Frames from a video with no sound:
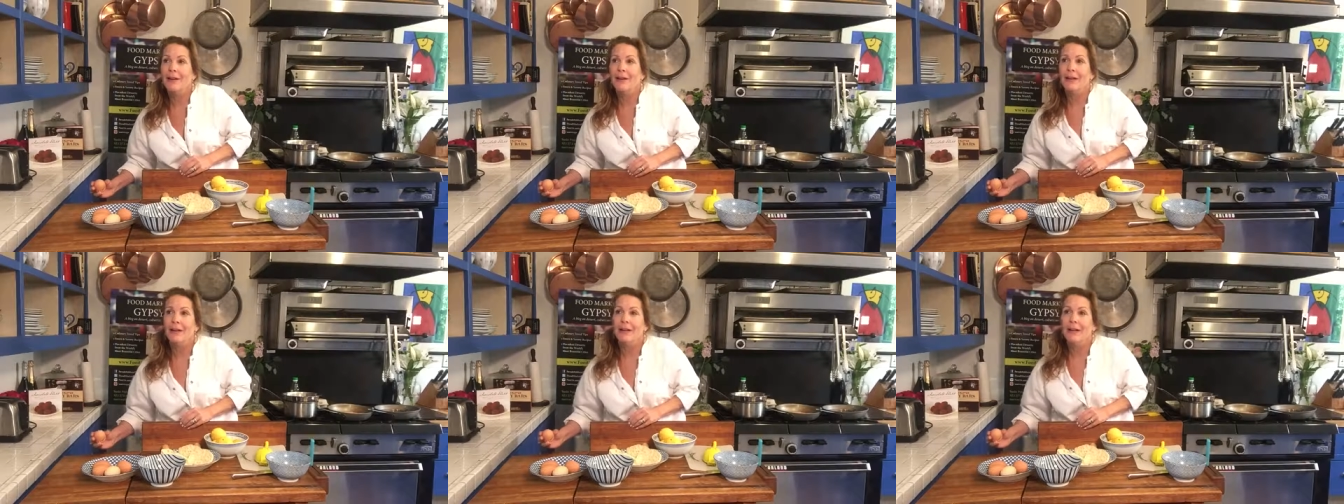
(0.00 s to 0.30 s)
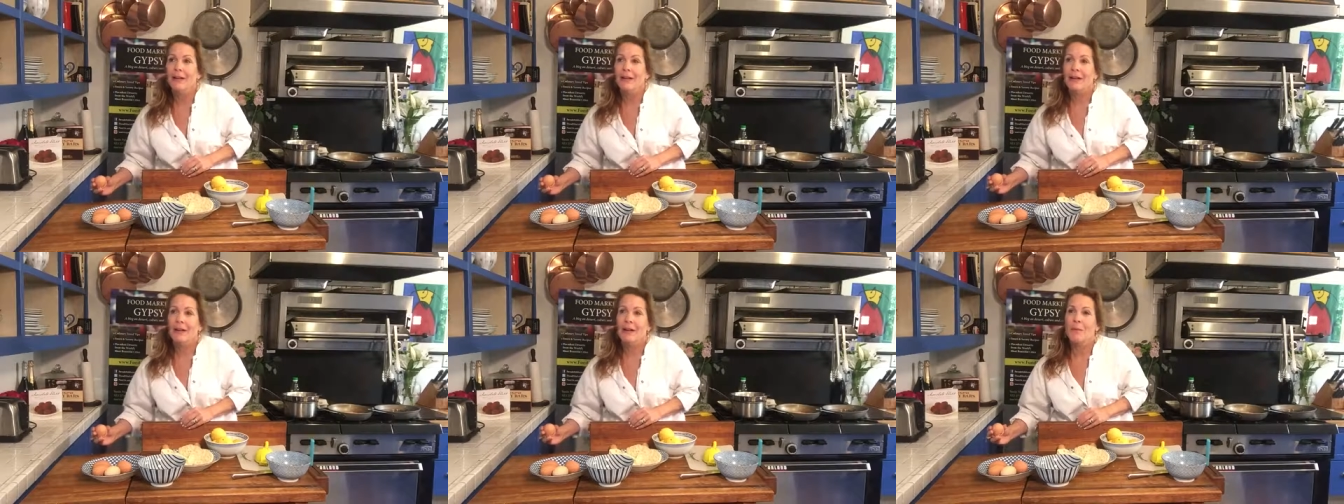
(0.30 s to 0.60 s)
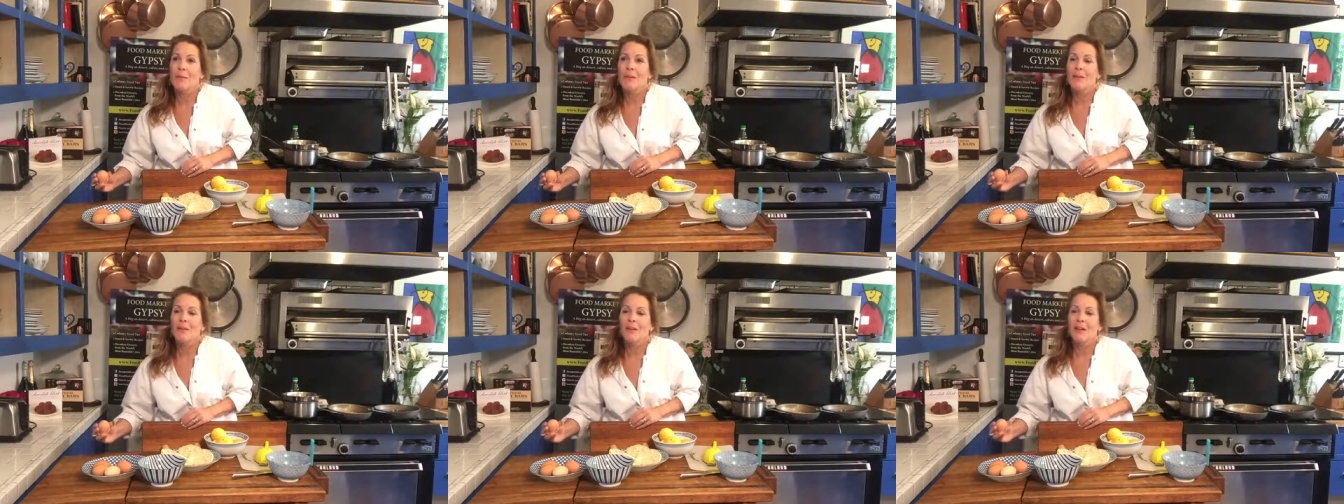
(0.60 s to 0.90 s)
I
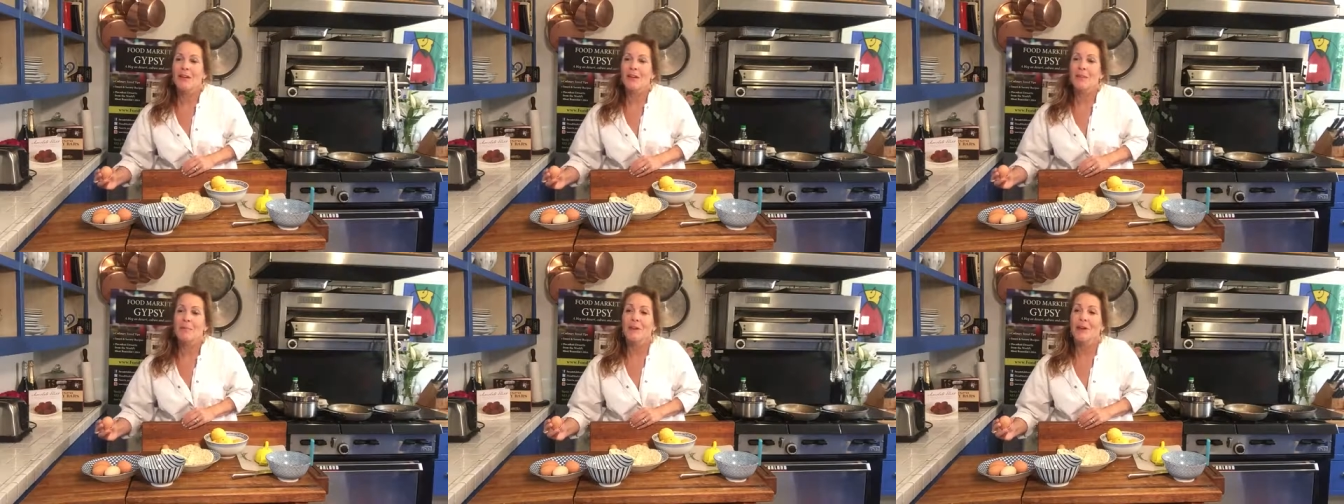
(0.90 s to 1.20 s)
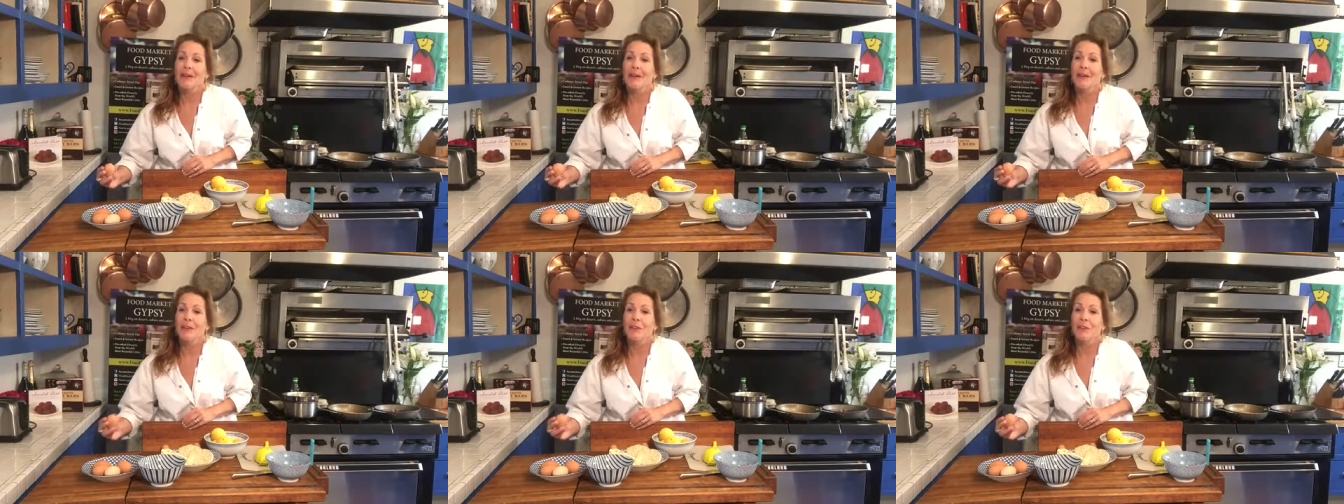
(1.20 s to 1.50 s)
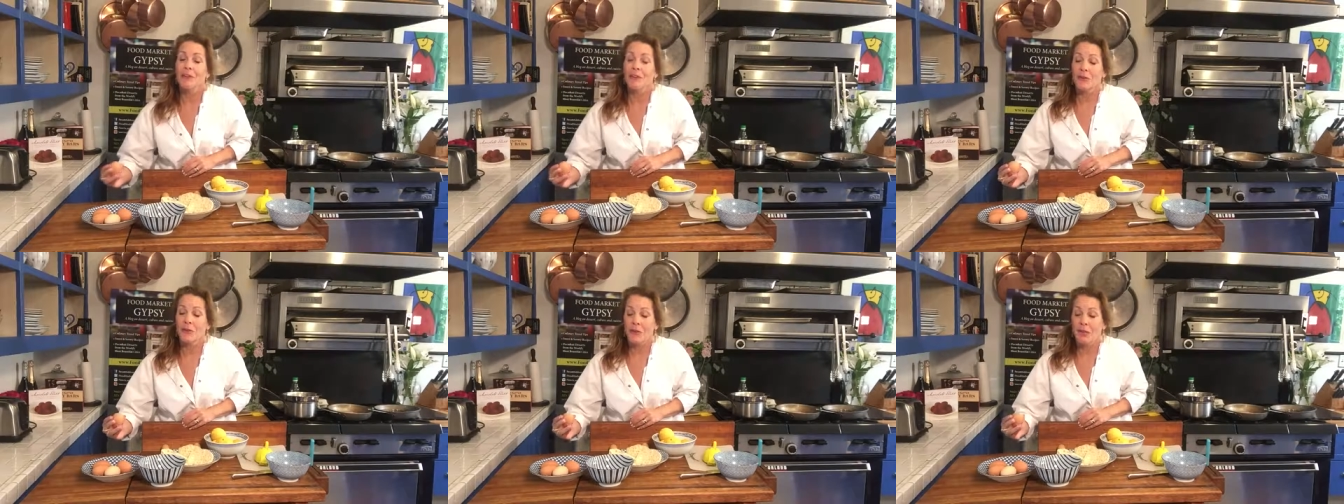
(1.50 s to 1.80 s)
came over here, my
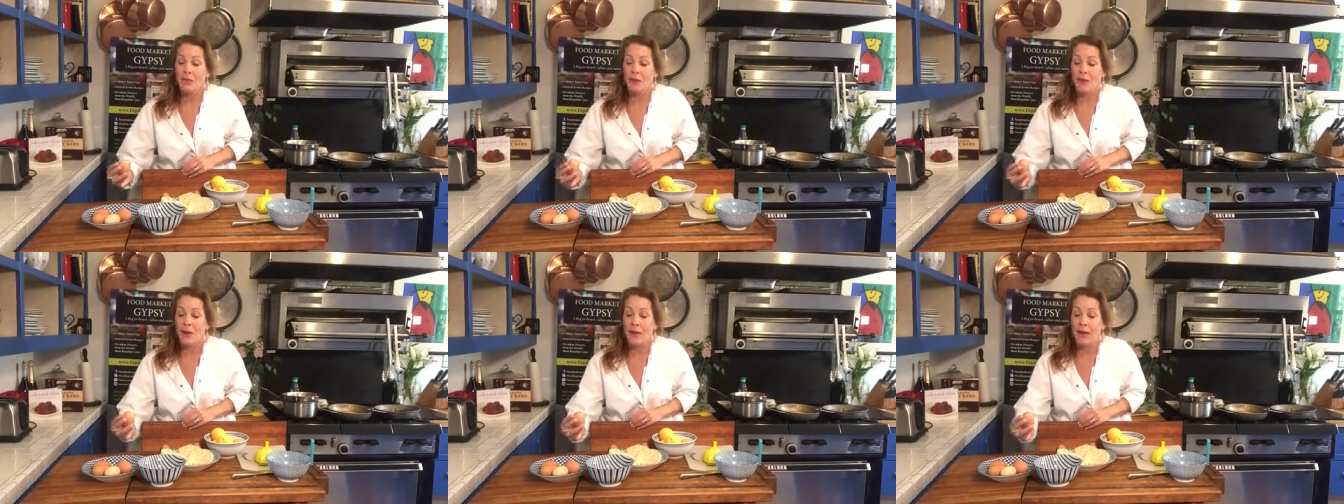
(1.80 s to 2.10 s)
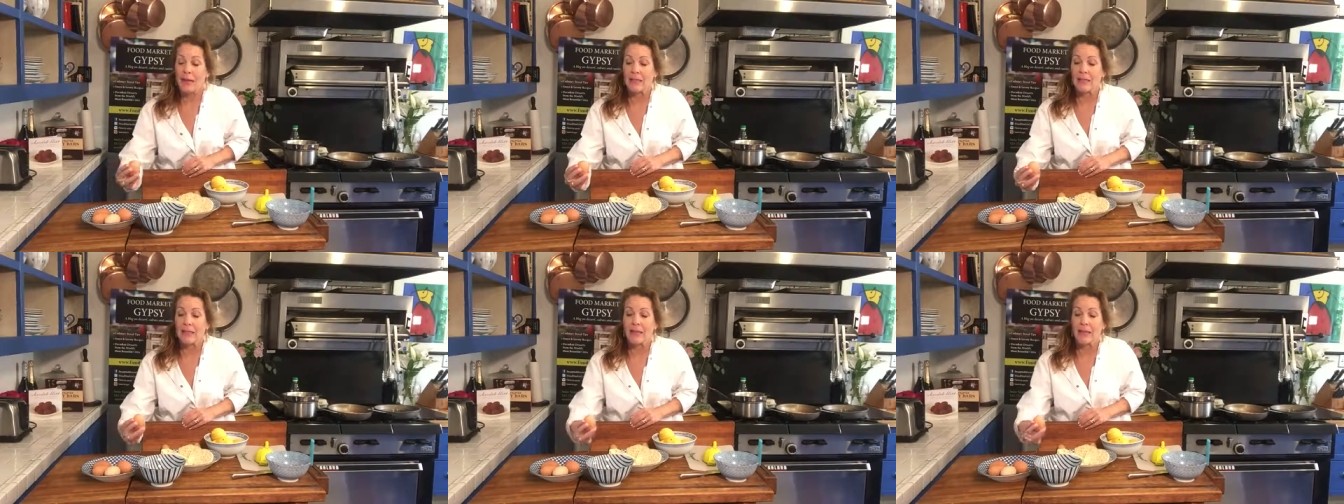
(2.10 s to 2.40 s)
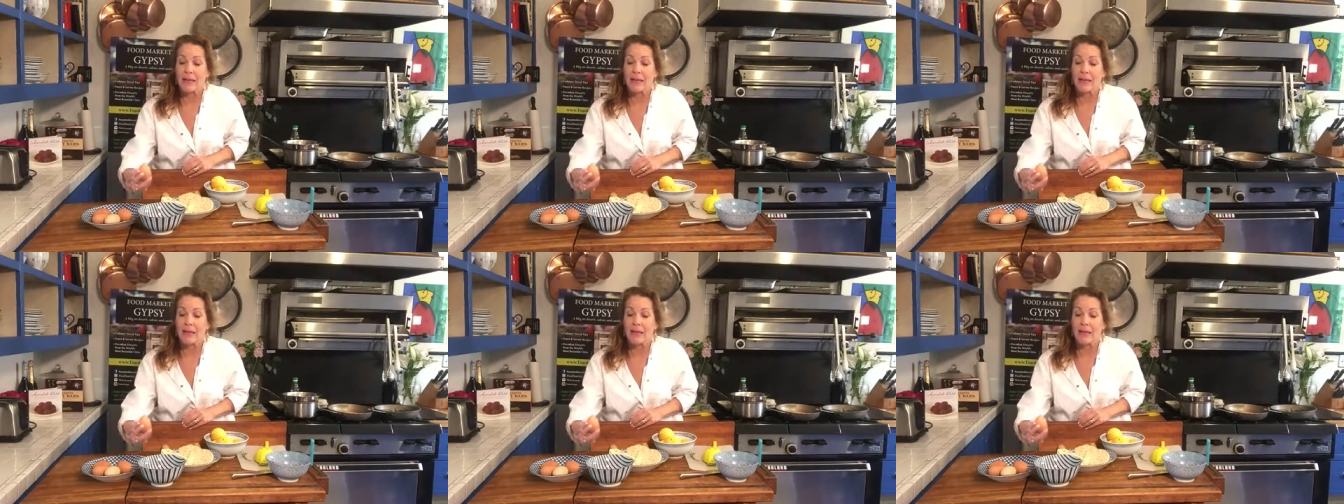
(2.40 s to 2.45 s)
egg is already cracked,